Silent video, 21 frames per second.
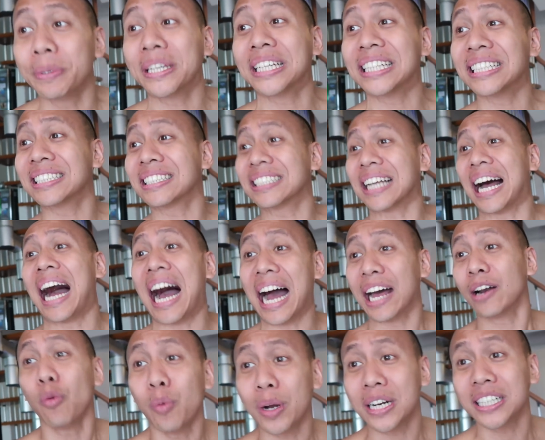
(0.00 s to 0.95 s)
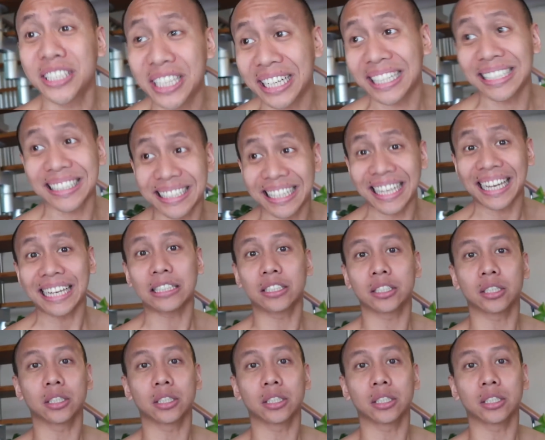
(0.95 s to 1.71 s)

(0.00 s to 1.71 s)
because I don't want to jinx things.